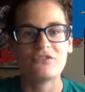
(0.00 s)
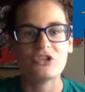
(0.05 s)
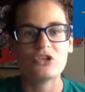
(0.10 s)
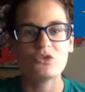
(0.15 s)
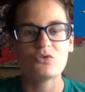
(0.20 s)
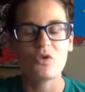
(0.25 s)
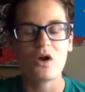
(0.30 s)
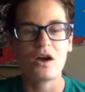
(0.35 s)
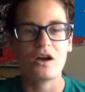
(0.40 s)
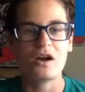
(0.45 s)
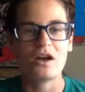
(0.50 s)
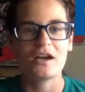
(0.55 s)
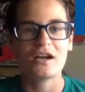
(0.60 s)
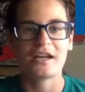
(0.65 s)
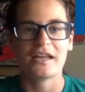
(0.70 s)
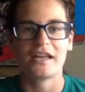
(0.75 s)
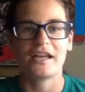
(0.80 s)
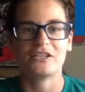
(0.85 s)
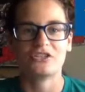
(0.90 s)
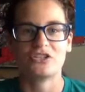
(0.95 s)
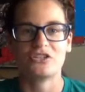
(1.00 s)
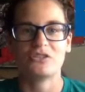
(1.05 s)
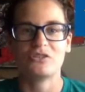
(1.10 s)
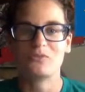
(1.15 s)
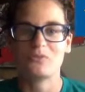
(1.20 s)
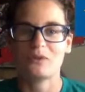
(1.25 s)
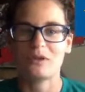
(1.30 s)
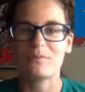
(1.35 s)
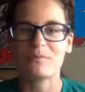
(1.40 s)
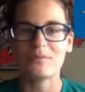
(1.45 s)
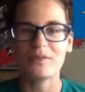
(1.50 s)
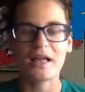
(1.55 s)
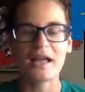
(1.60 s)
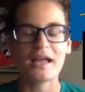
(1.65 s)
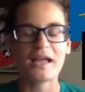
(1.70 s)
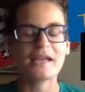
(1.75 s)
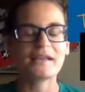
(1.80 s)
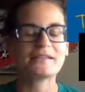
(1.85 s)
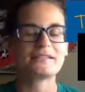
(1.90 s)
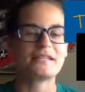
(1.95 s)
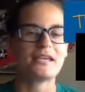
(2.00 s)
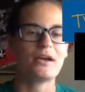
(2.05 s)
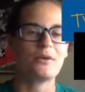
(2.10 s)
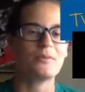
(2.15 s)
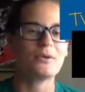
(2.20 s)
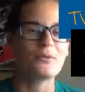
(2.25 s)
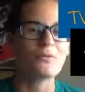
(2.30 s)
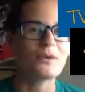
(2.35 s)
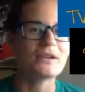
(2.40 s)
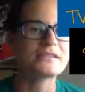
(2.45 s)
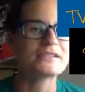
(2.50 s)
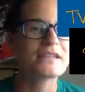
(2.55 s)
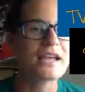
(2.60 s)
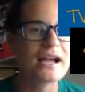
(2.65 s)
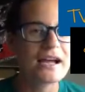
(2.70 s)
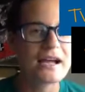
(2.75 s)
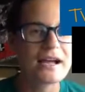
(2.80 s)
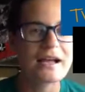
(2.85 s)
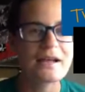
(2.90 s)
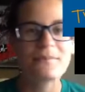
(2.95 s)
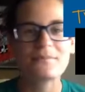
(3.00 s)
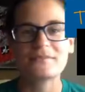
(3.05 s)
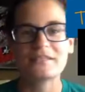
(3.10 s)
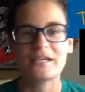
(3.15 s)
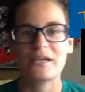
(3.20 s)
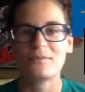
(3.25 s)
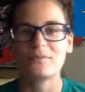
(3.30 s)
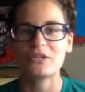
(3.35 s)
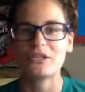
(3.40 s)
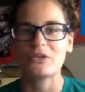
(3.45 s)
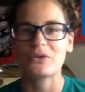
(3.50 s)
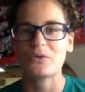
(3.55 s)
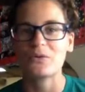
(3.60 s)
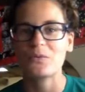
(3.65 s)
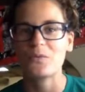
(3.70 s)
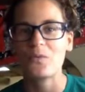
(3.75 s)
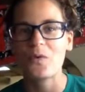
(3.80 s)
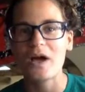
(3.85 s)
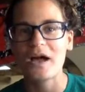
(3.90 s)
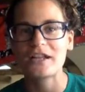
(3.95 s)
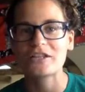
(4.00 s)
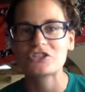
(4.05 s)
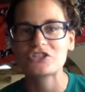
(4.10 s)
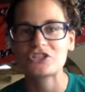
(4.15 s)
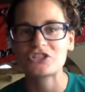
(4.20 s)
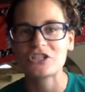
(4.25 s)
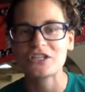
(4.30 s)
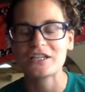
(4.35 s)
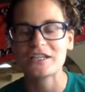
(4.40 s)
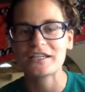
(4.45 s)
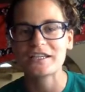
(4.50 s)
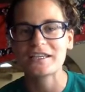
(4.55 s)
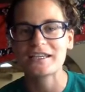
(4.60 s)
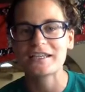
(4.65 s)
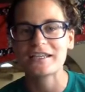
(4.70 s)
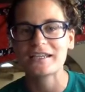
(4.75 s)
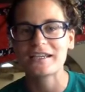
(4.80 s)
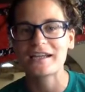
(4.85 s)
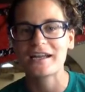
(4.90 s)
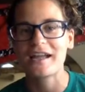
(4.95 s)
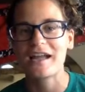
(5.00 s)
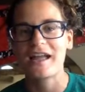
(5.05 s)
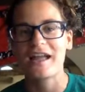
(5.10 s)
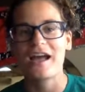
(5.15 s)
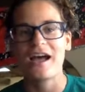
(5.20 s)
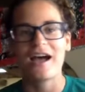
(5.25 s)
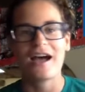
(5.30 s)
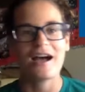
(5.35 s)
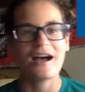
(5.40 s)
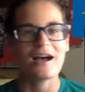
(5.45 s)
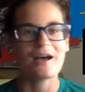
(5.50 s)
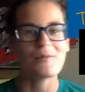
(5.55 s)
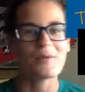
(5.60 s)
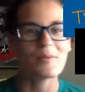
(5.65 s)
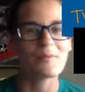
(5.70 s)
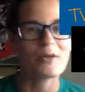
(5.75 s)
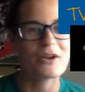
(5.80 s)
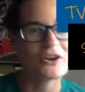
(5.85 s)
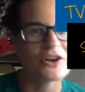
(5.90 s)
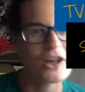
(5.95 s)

you are catching the replay, tell me what's up. Tell me you're watching. I better